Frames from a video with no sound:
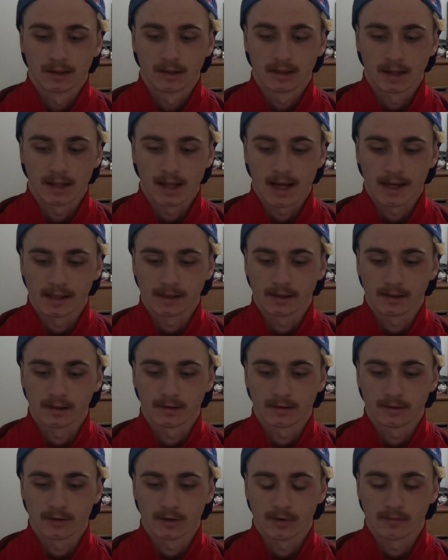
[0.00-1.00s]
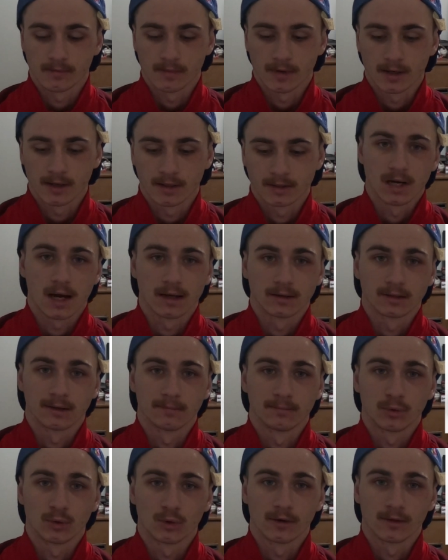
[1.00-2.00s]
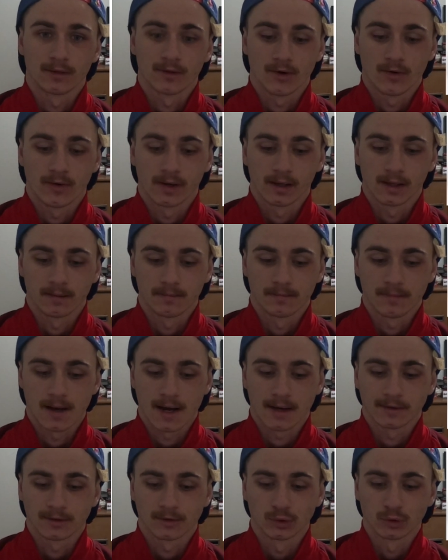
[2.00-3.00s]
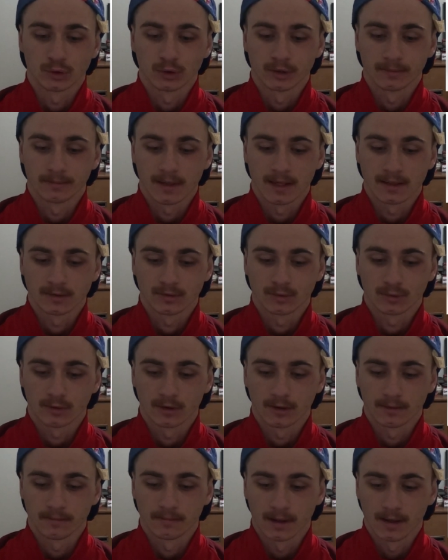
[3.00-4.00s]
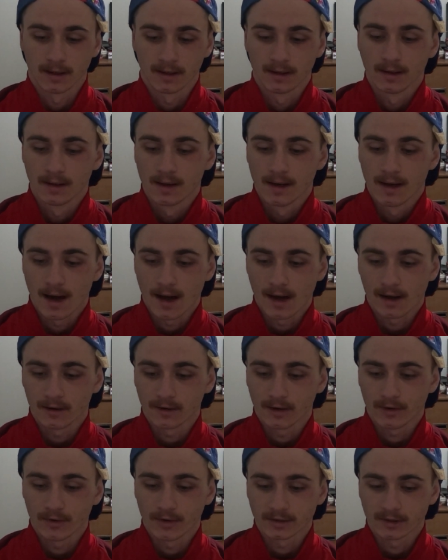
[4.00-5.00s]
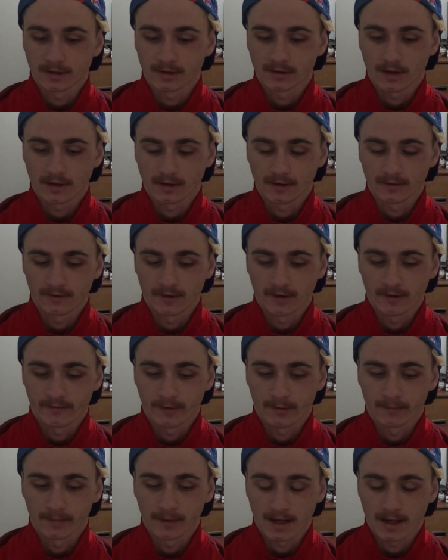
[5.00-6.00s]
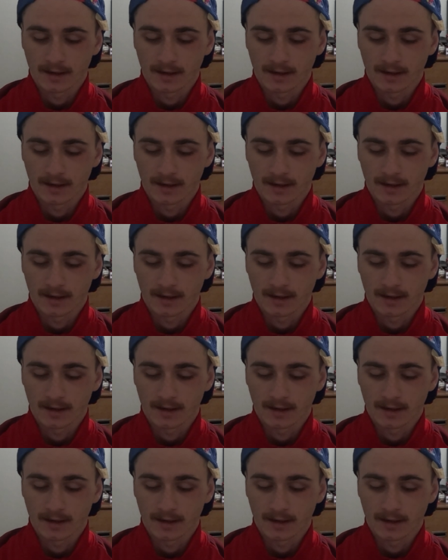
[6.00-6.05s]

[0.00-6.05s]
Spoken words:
like it so much. I support throwing it back to your mentor, but I don't know, it just doesn't fit for me.